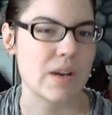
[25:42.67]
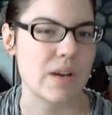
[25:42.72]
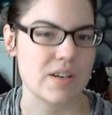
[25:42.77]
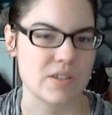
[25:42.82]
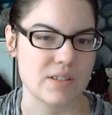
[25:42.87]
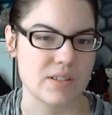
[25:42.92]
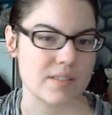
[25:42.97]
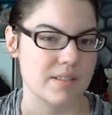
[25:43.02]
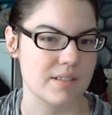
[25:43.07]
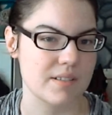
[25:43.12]

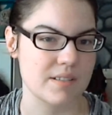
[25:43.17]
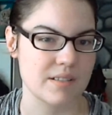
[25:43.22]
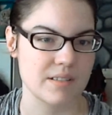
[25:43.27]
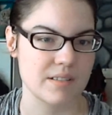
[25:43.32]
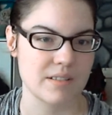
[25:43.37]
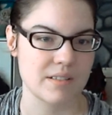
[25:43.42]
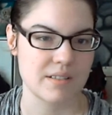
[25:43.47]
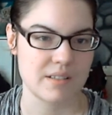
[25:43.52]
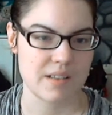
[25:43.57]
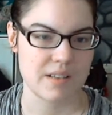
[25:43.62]
just
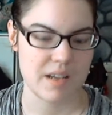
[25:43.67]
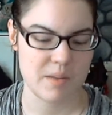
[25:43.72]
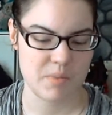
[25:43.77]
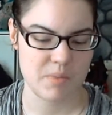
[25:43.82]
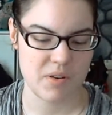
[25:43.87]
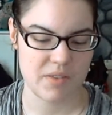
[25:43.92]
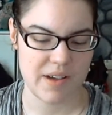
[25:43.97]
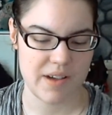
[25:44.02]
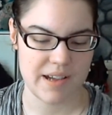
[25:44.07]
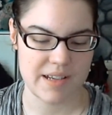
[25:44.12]

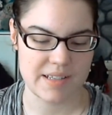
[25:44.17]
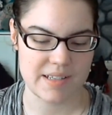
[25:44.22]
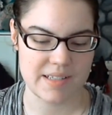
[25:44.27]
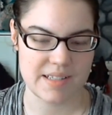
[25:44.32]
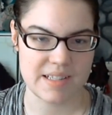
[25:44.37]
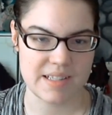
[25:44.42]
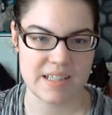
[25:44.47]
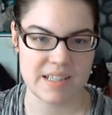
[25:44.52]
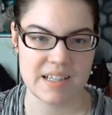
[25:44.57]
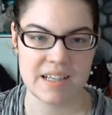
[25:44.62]
improvised
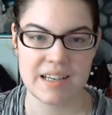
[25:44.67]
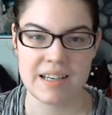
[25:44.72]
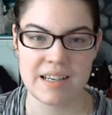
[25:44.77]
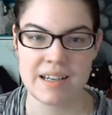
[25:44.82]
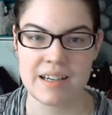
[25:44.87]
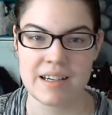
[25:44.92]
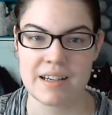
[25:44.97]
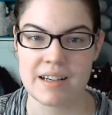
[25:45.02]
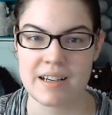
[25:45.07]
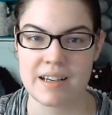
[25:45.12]

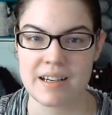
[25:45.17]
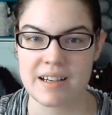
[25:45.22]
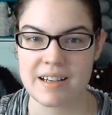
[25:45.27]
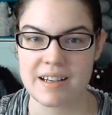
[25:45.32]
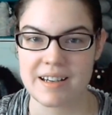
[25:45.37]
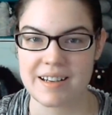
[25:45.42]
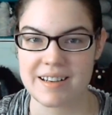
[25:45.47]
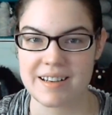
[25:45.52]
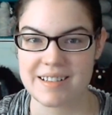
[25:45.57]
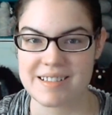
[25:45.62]

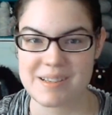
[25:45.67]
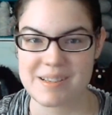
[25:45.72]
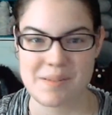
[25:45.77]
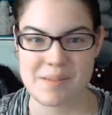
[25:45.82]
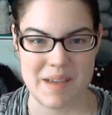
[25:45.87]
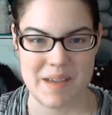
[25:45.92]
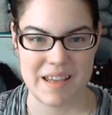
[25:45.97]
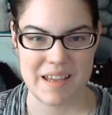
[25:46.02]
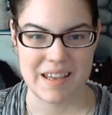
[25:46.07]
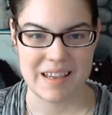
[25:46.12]
to
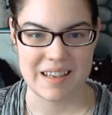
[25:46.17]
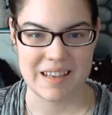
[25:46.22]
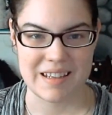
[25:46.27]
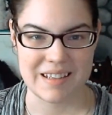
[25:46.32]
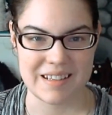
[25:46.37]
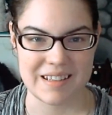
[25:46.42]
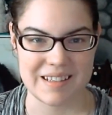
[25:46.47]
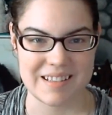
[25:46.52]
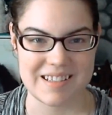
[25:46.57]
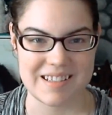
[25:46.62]
make
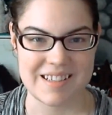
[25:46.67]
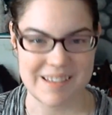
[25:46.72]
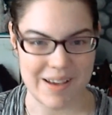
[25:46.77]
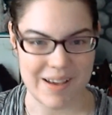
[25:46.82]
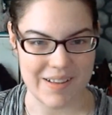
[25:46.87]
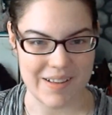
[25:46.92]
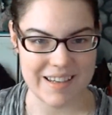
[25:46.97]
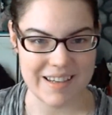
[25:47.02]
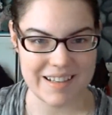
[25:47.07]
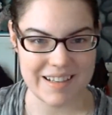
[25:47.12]
it
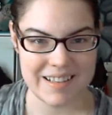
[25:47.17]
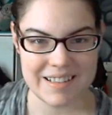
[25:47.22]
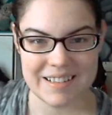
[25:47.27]
solid.